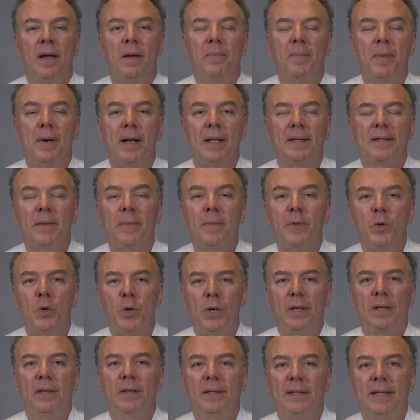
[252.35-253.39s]
but it's something you
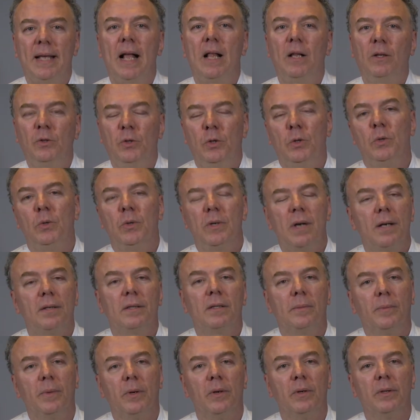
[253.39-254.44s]
can sell to
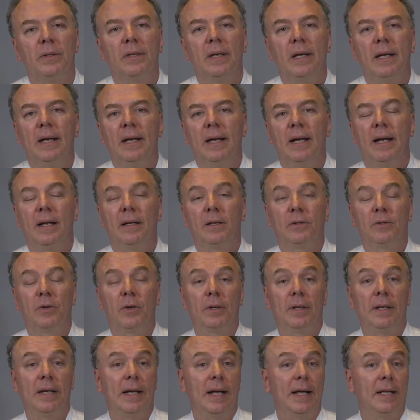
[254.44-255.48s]
customers, and
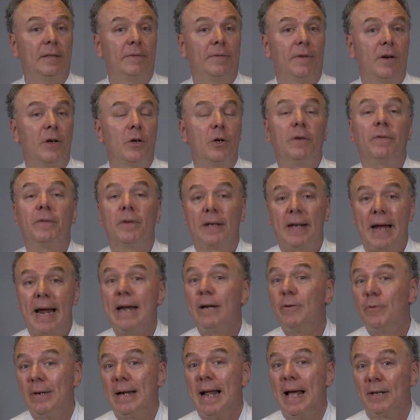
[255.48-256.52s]
certainly it's very good for
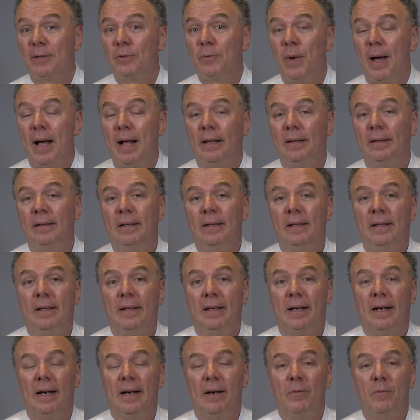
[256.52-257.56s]
catering as well.
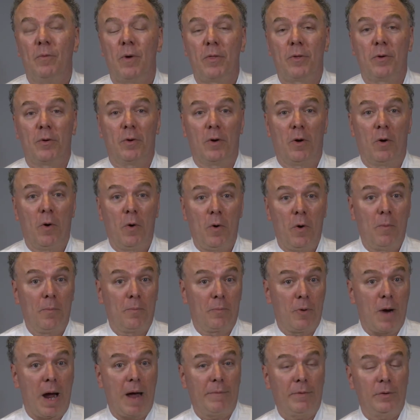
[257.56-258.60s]
Uh, whether you're a home
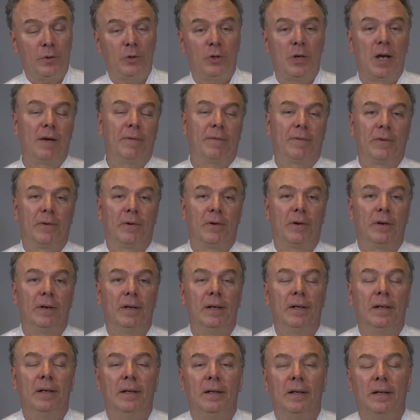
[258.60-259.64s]
private chef or
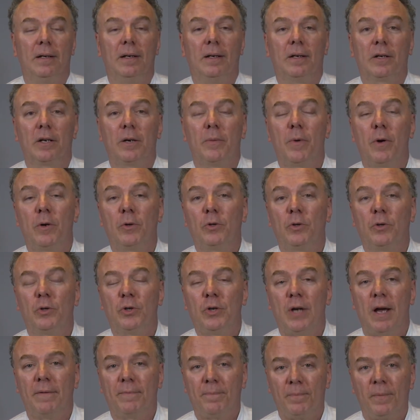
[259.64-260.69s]
a commercial
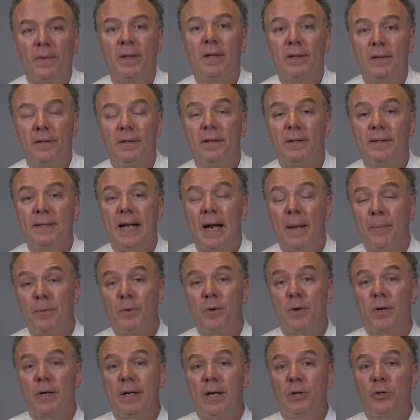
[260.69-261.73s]
chef, to set up
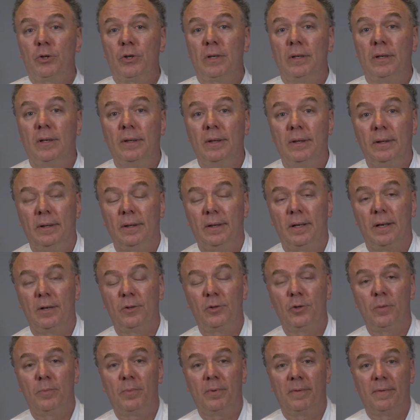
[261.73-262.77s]
your kitchen
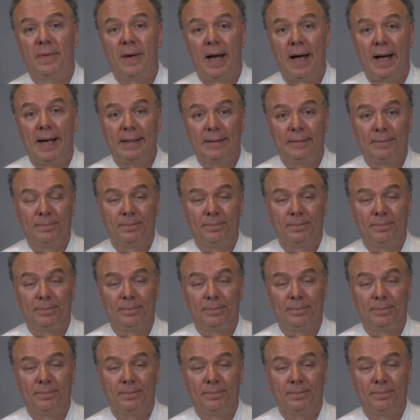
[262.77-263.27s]
to provide